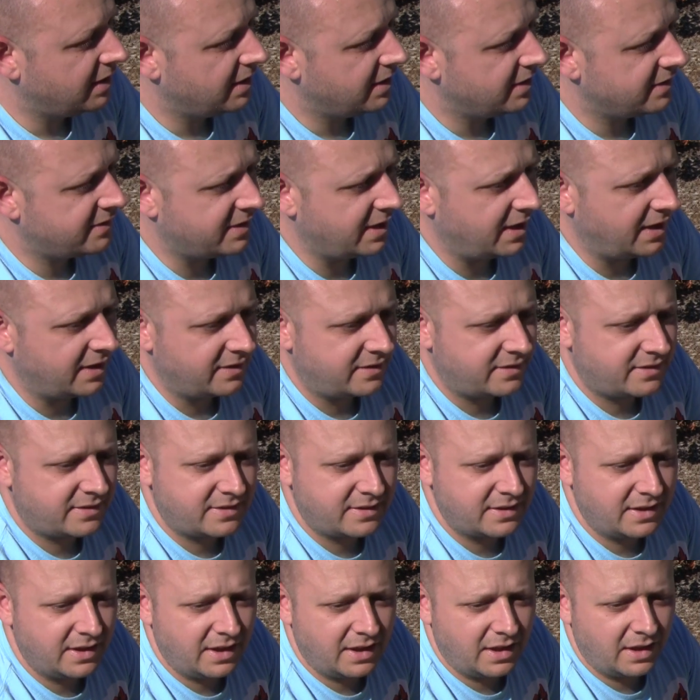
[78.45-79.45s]

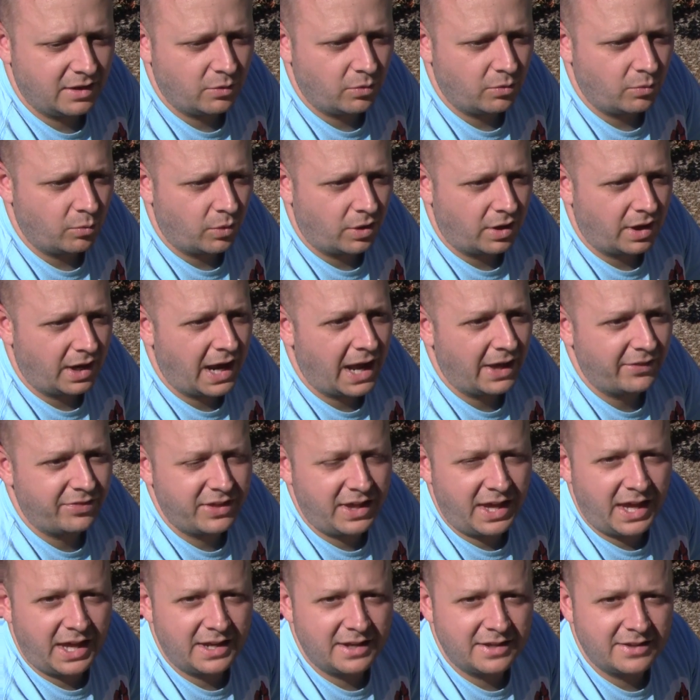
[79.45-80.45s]
since we're at
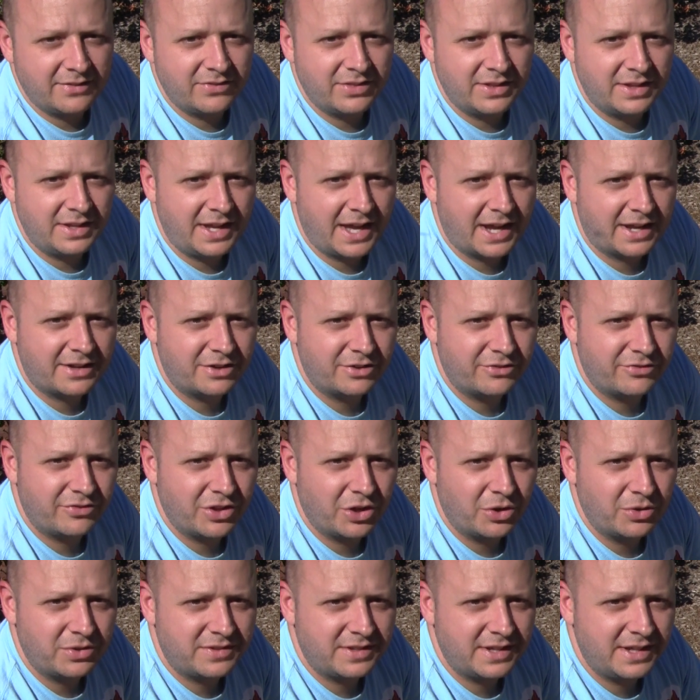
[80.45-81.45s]
the end of the nectar
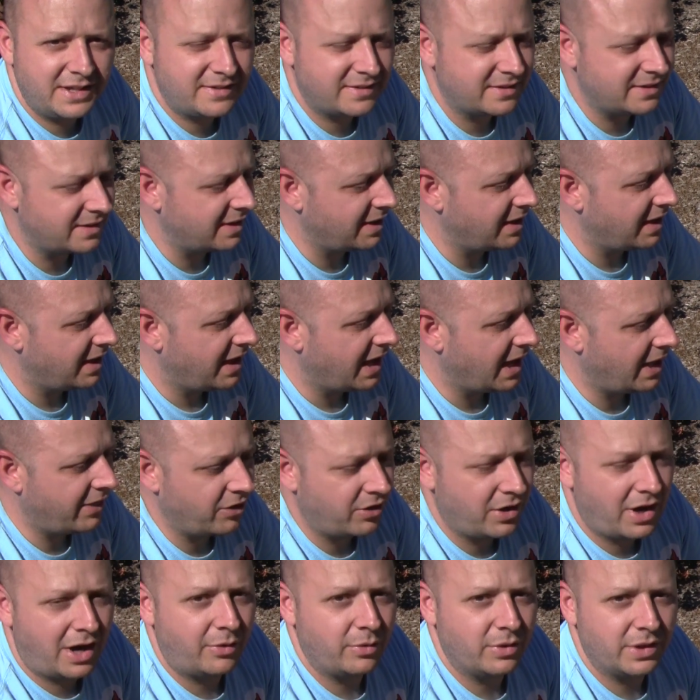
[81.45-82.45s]
flow season and
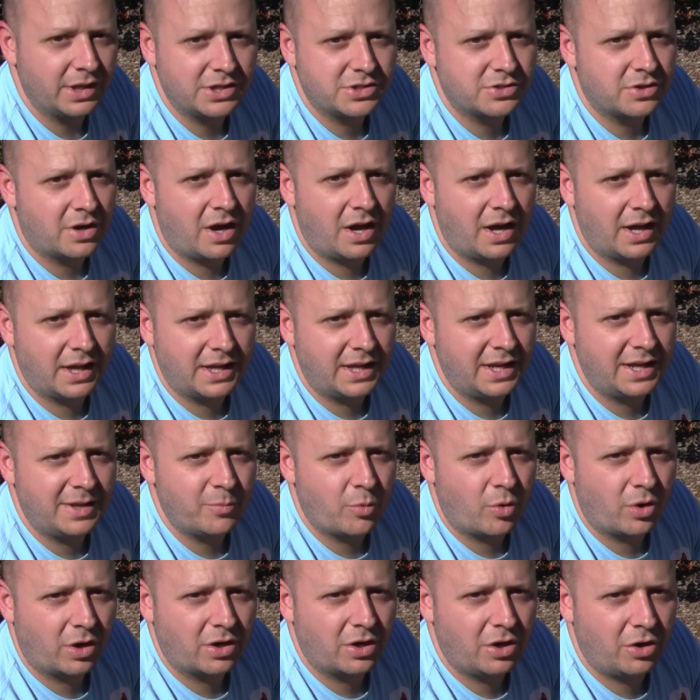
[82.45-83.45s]
they're not really drawing any
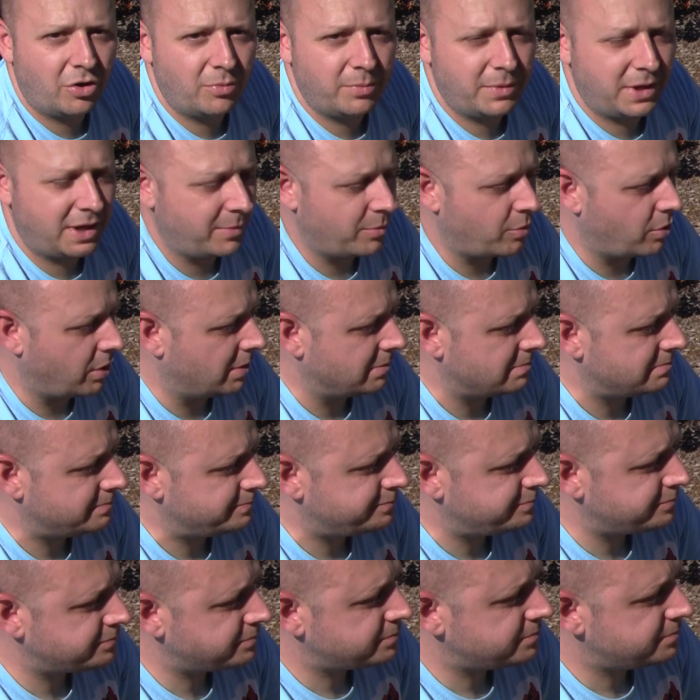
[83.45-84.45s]
more comb anymore.
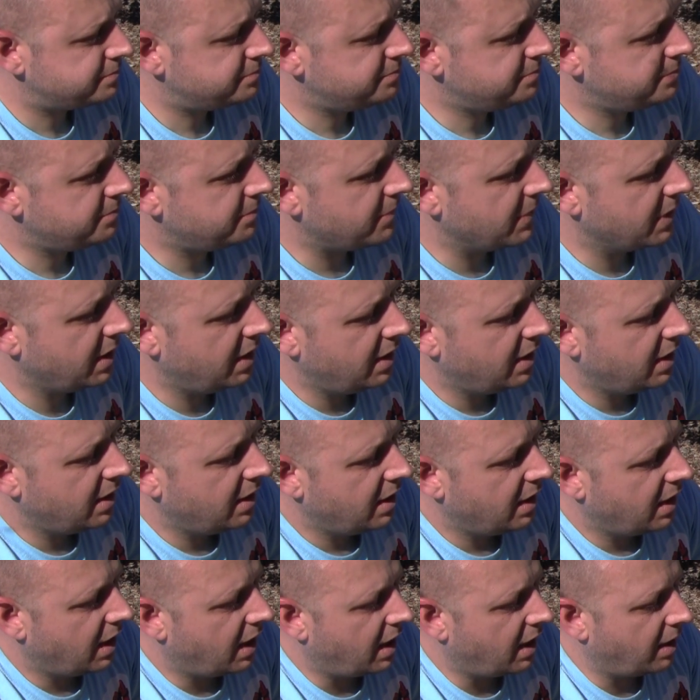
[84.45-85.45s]

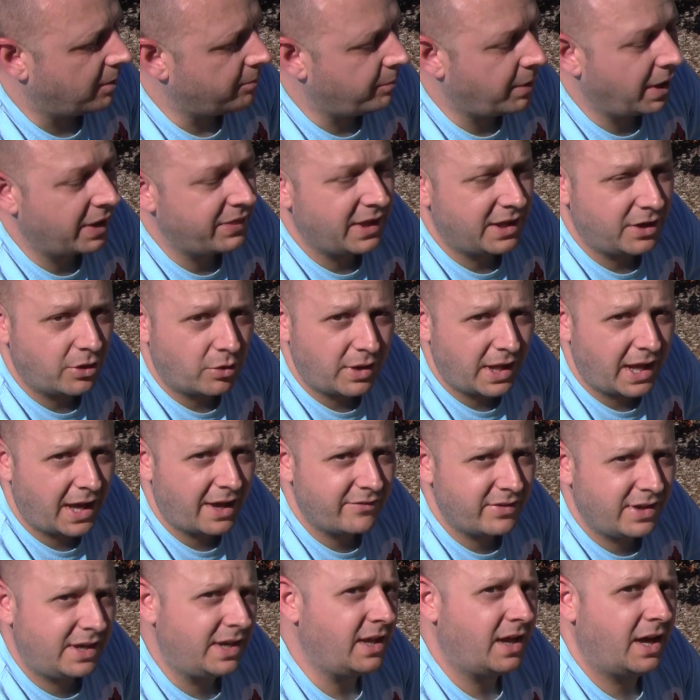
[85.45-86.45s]
But they don't
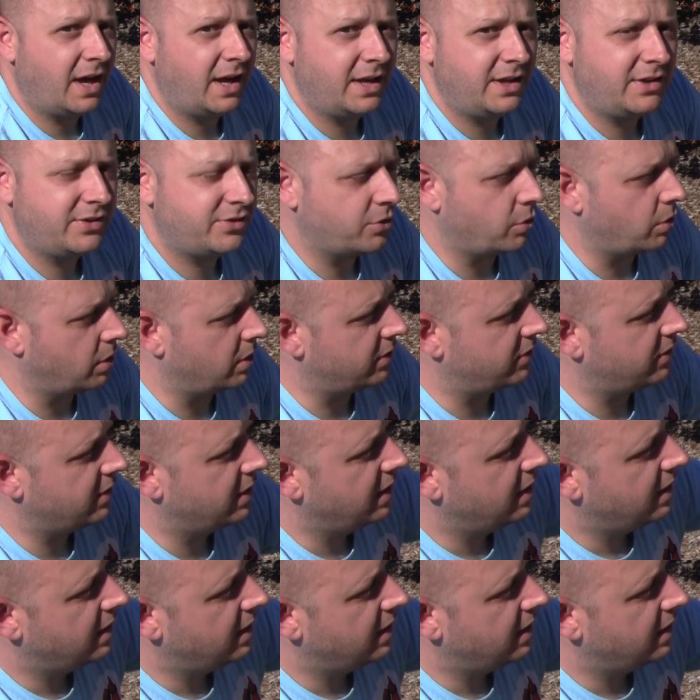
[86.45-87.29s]
have any honey stores.